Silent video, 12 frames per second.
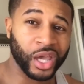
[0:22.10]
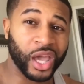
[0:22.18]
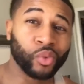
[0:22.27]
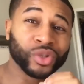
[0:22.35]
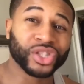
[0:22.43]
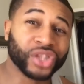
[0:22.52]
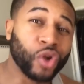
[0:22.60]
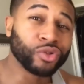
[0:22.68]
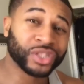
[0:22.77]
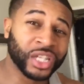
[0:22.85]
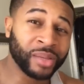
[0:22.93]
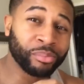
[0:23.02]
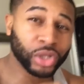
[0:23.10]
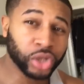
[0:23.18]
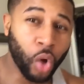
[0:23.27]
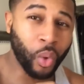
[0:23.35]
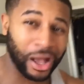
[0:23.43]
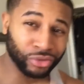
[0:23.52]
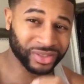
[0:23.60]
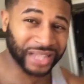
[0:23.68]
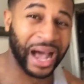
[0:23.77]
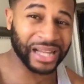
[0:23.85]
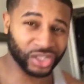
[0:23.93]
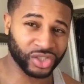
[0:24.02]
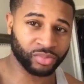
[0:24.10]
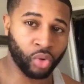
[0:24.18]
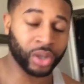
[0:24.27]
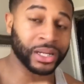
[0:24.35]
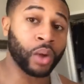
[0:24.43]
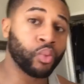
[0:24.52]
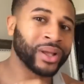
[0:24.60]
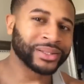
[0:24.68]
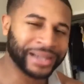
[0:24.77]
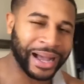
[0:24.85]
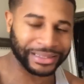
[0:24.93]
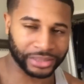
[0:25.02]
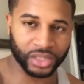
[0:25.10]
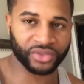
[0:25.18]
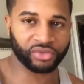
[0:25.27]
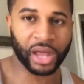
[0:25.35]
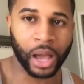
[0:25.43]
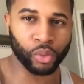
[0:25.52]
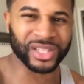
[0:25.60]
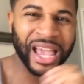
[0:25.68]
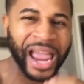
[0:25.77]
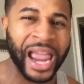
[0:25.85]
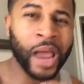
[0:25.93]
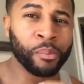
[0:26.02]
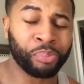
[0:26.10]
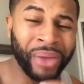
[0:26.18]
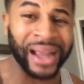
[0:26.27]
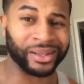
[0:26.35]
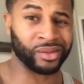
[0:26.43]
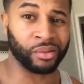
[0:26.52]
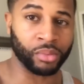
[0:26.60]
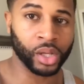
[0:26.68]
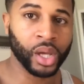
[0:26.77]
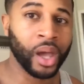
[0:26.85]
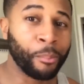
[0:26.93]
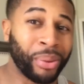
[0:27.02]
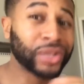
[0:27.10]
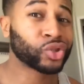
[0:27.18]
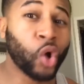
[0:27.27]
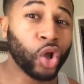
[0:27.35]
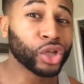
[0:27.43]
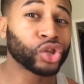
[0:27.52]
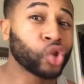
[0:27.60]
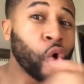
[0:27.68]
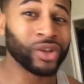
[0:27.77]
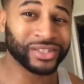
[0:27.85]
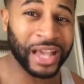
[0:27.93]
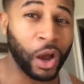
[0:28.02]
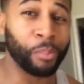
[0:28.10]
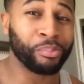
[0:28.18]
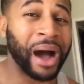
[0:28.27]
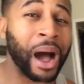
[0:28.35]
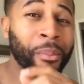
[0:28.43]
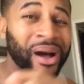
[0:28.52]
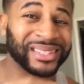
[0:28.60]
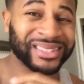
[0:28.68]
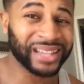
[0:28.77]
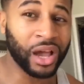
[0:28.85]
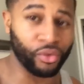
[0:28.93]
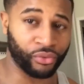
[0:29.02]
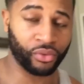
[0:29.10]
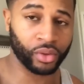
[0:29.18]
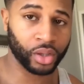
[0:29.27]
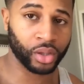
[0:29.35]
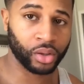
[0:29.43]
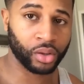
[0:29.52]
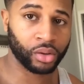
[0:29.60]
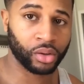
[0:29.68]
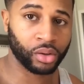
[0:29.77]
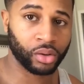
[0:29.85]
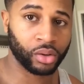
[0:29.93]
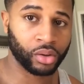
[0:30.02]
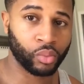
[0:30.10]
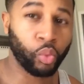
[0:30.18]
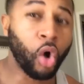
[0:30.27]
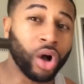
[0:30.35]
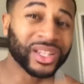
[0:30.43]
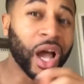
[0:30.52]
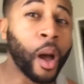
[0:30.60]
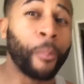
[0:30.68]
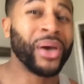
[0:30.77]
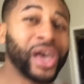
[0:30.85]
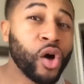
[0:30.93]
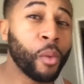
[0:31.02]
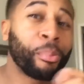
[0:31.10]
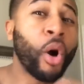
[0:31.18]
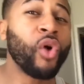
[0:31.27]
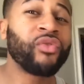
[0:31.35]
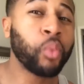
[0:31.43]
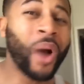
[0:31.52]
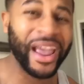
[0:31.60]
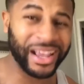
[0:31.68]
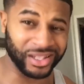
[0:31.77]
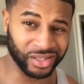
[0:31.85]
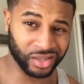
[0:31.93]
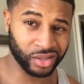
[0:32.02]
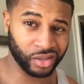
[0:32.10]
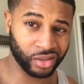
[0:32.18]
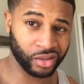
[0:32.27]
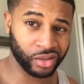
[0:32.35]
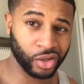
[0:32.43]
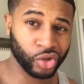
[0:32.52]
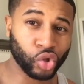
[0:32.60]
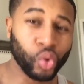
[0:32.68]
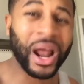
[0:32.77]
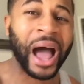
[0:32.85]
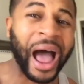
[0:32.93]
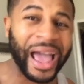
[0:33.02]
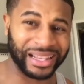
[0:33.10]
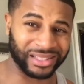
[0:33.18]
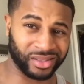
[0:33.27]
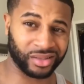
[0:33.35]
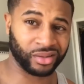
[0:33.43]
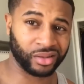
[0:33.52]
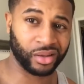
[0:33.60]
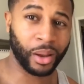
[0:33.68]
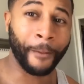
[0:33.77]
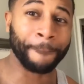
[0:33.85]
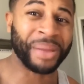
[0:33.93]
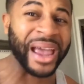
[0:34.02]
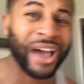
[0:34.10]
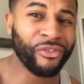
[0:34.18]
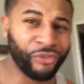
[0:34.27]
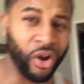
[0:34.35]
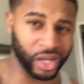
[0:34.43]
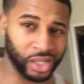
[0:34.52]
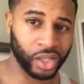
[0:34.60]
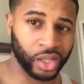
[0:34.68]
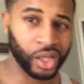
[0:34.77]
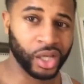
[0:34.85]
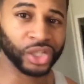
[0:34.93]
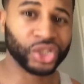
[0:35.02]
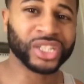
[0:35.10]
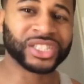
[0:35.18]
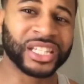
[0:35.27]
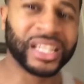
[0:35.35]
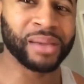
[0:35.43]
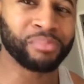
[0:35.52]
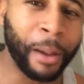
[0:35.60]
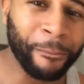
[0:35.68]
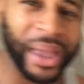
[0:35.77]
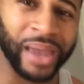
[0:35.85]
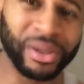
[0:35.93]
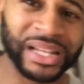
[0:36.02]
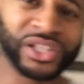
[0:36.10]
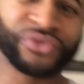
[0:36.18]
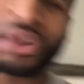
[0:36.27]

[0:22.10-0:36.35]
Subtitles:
It was 13 below outside this morning. I went and got these flowers. Hand picked them. Picked all the thorns out by myself. Walked uphill both ways. Through the ice. Barefoot. Just to get my baby these